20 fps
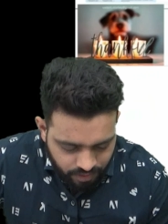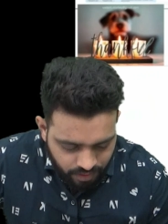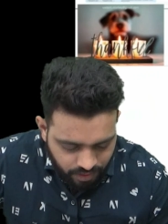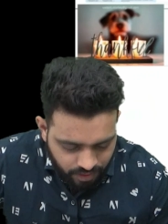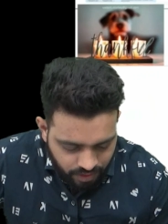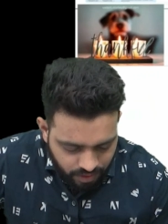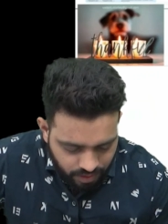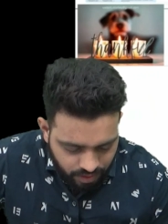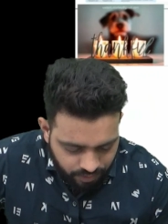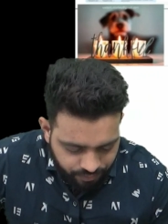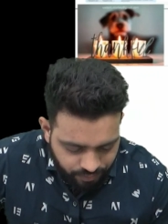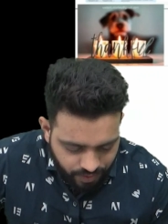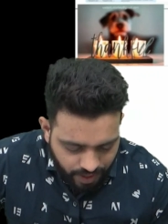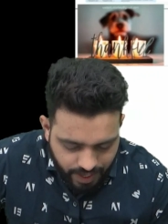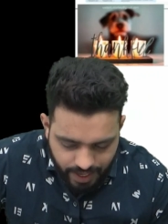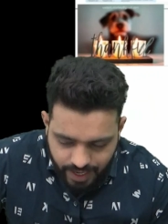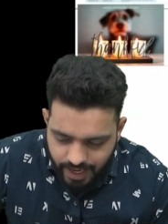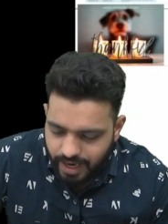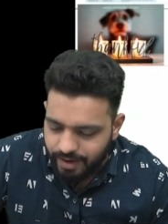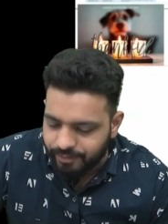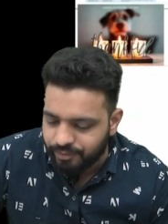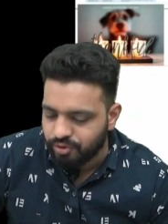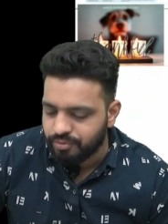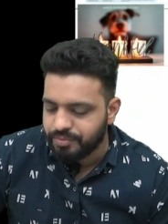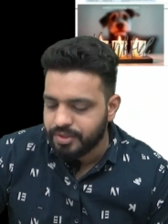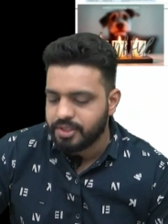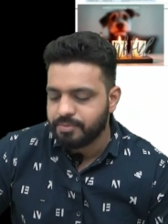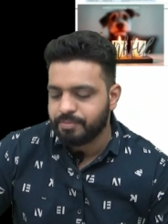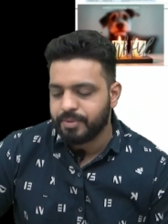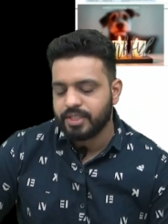if I have to be
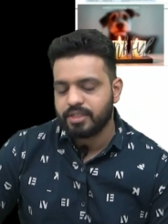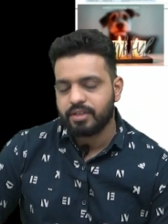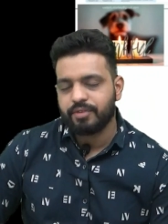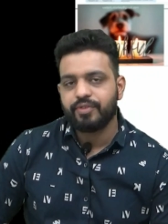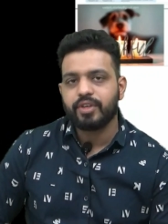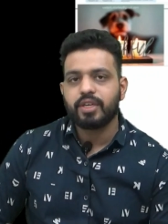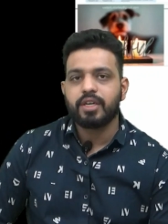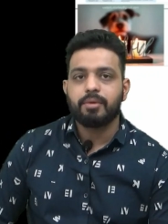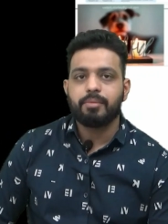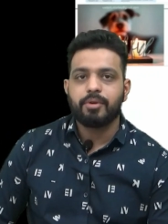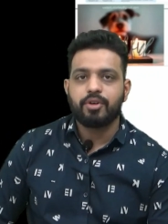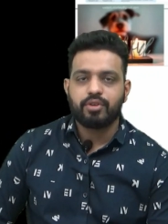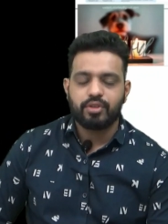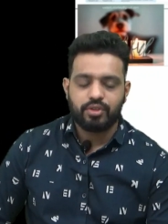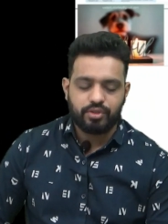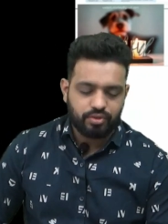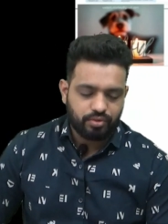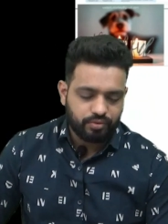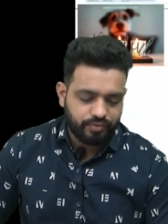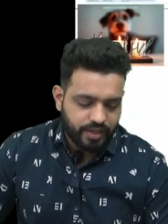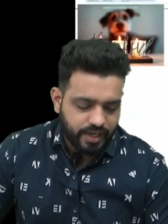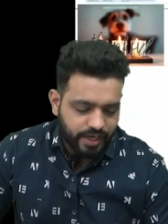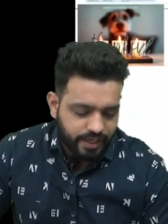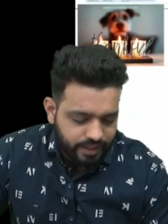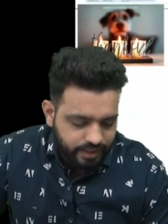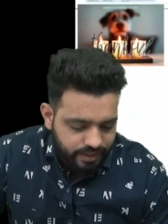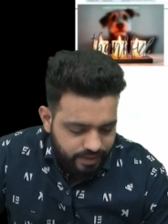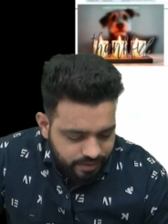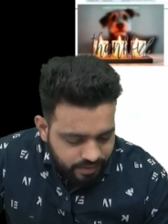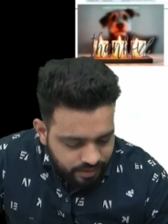specific about
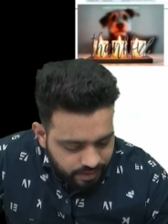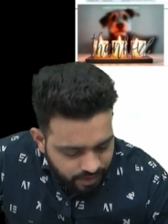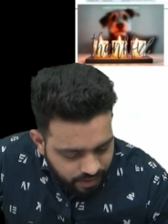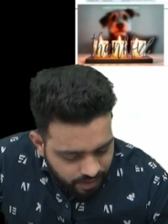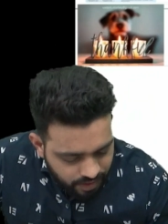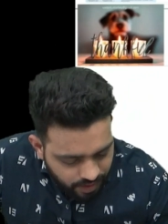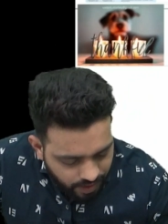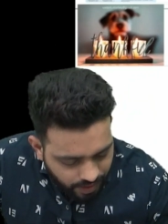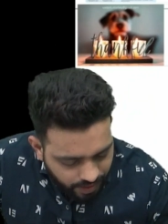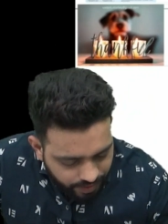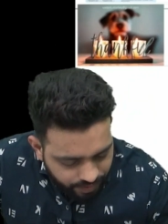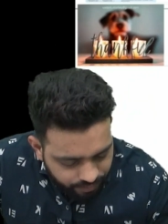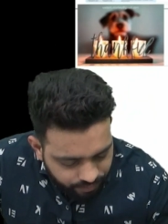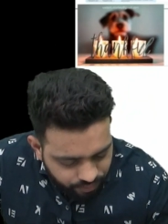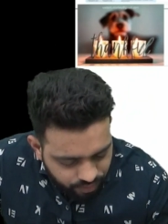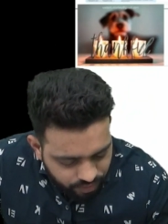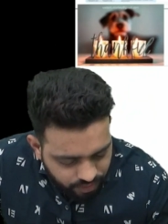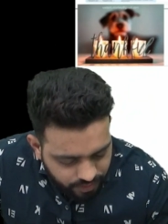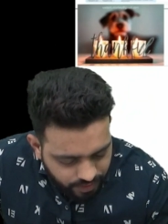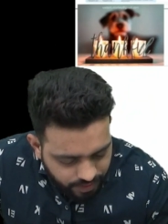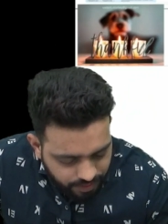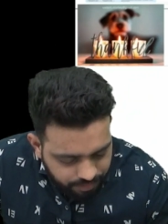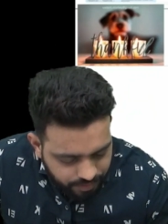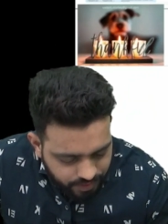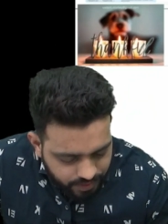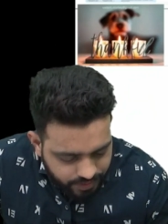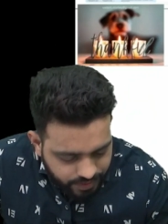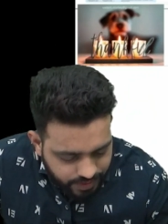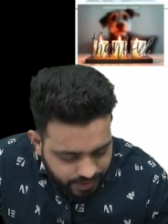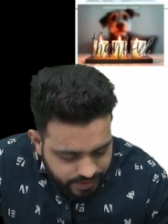uveitis, I would label
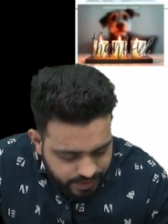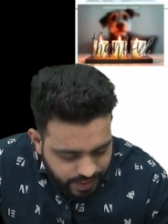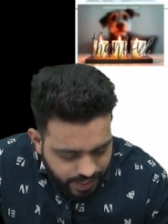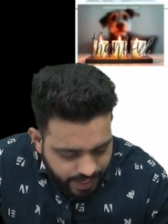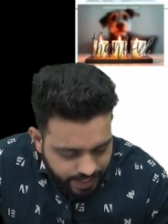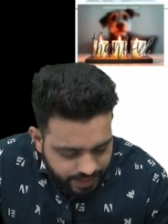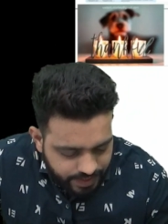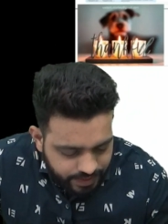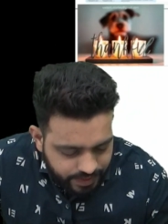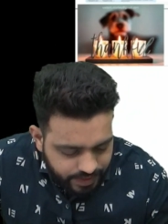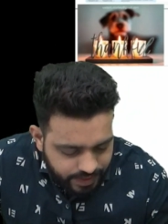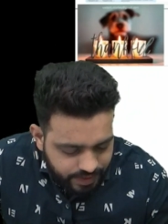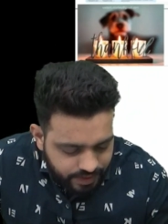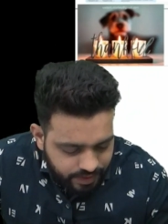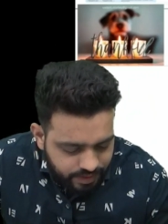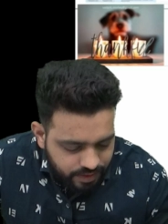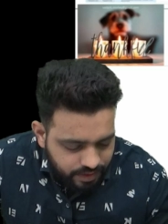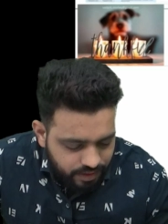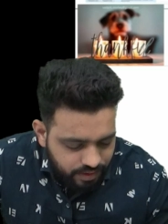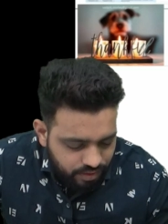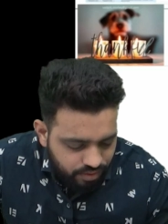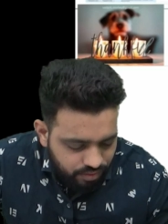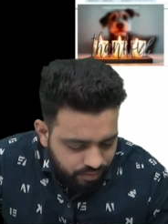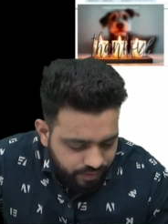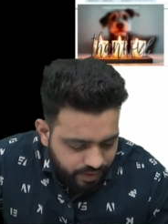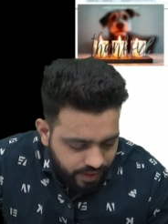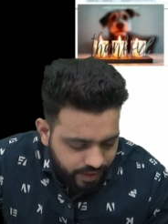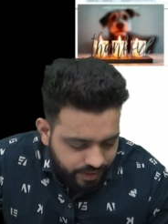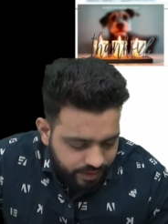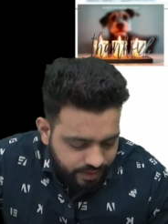it as anterior
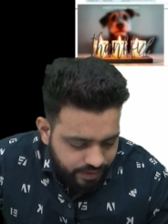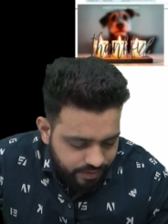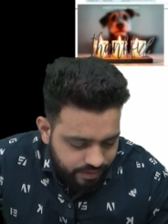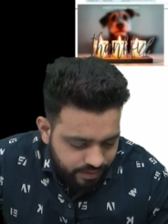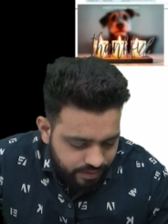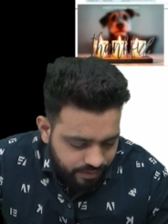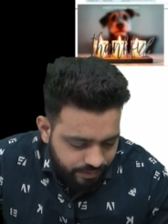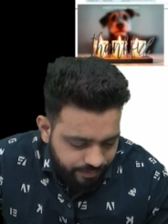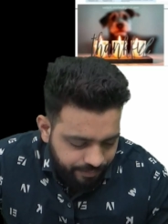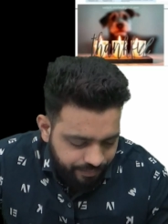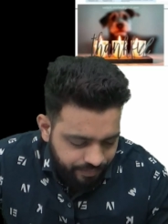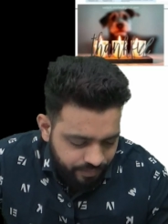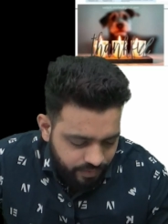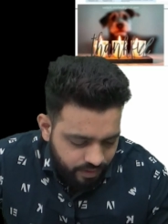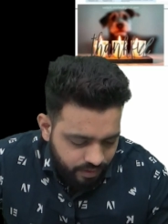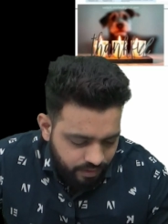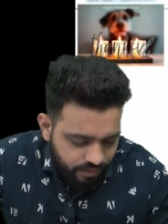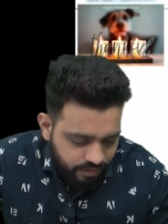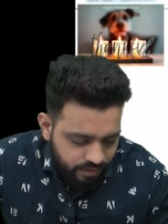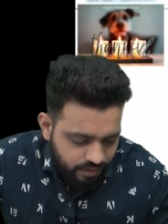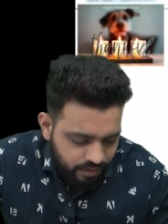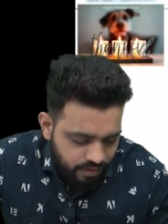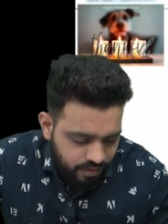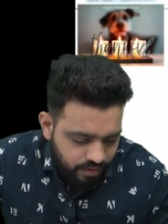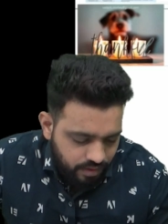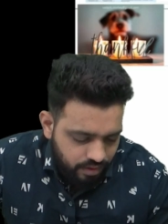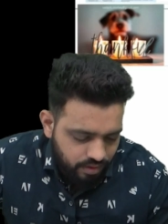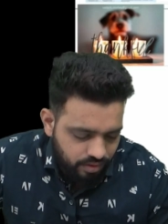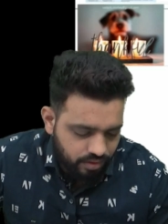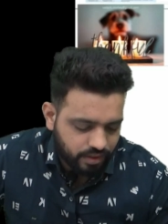uveitis.
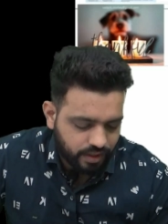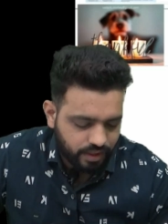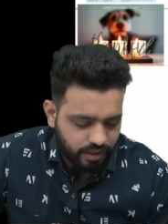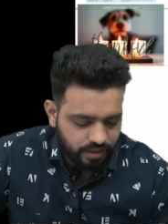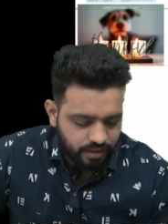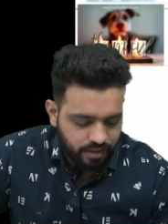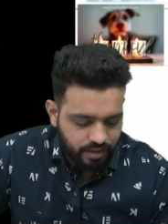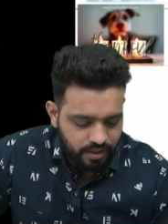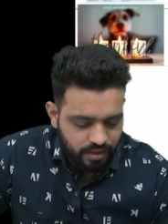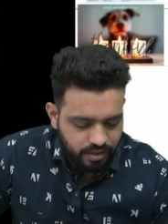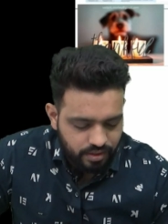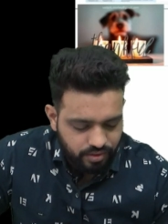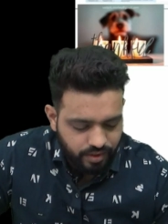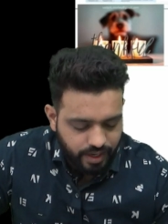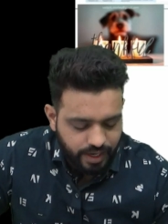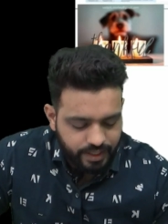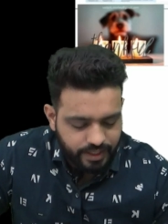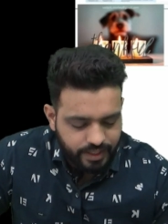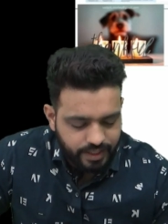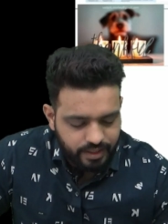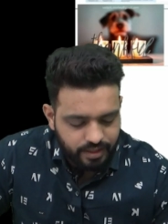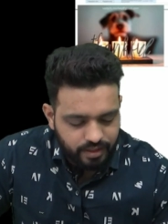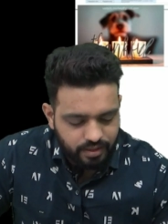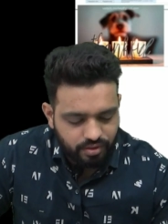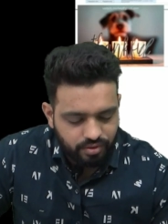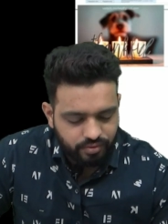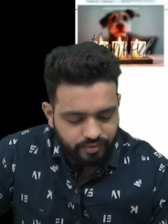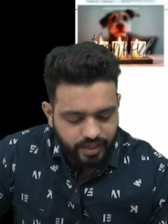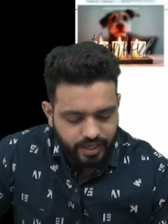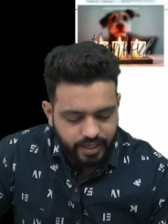Okay, so anterior
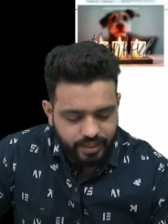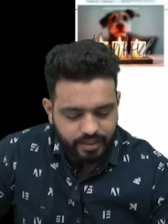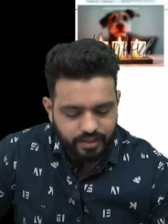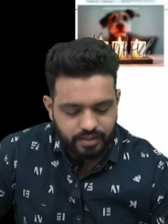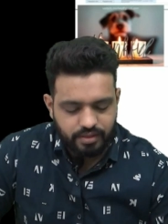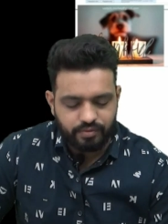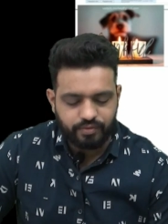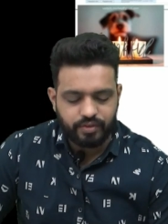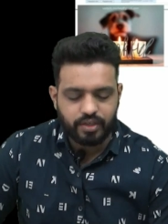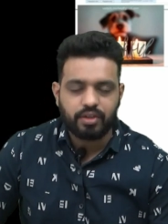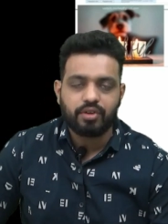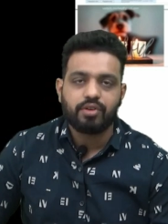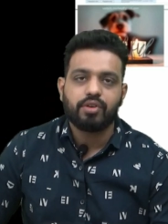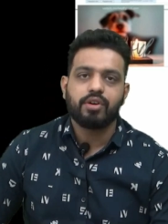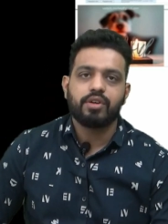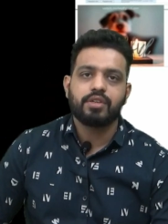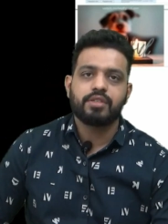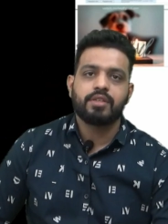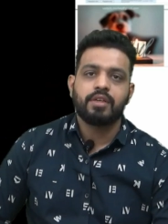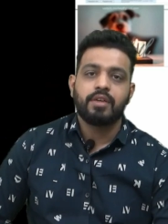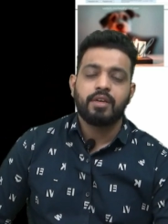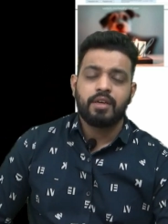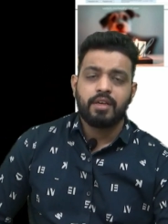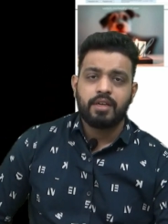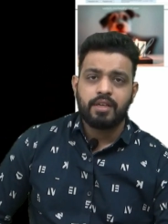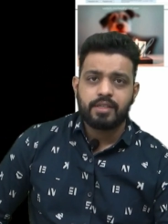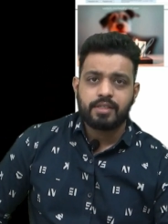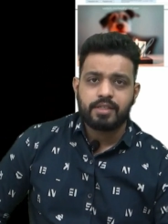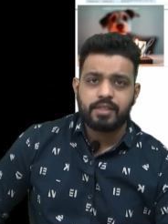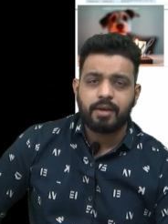uveitis will cause
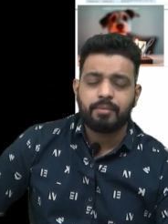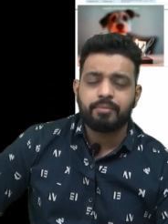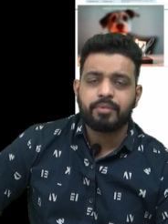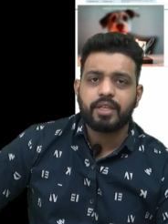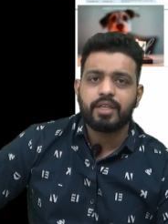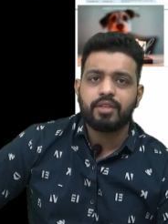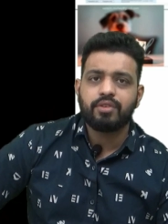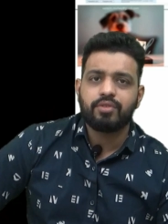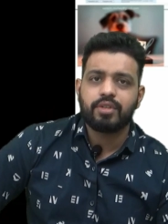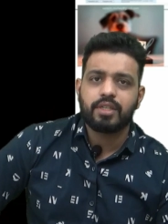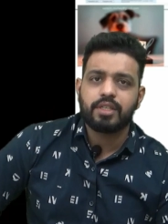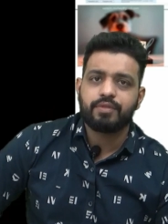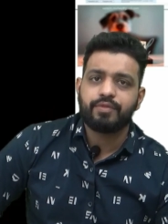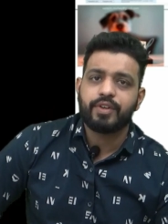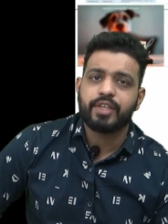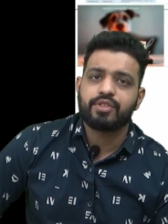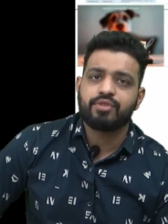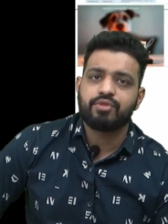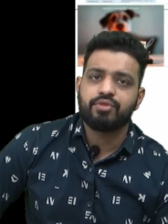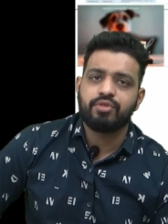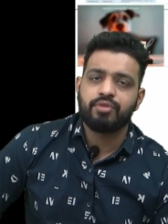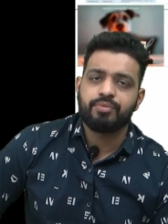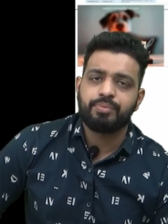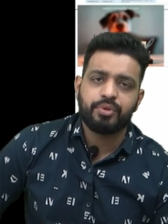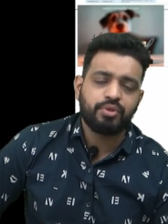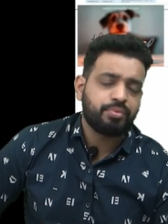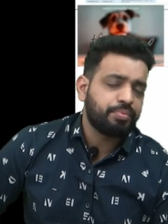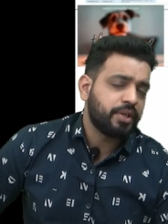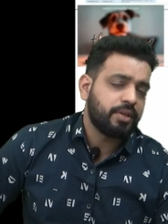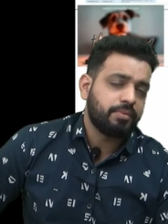something known as festooned
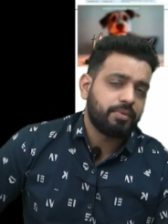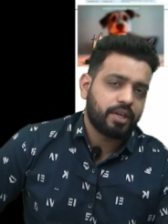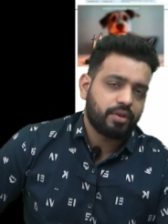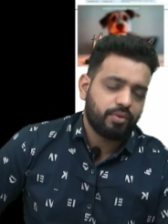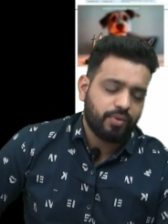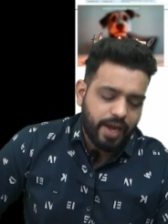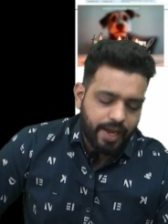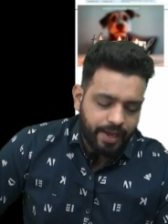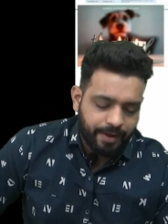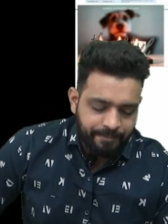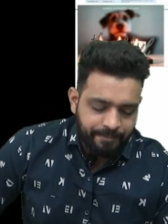pupil. But why?